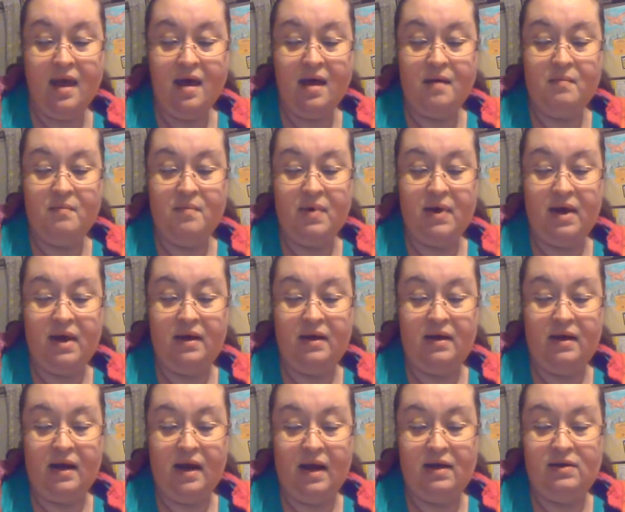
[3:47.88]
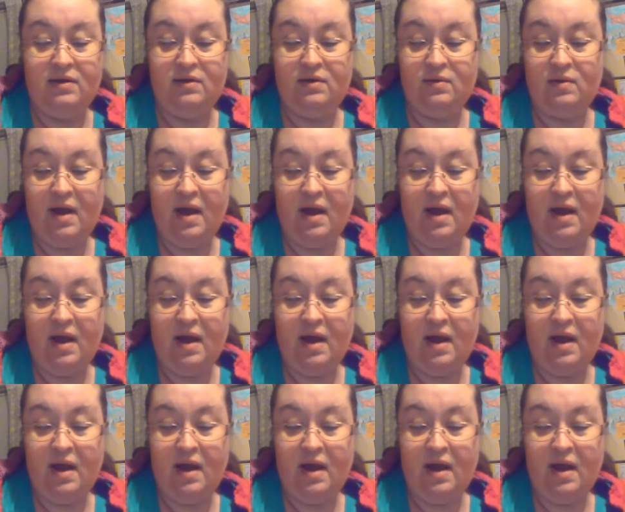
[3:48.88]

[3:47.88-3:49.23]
But I do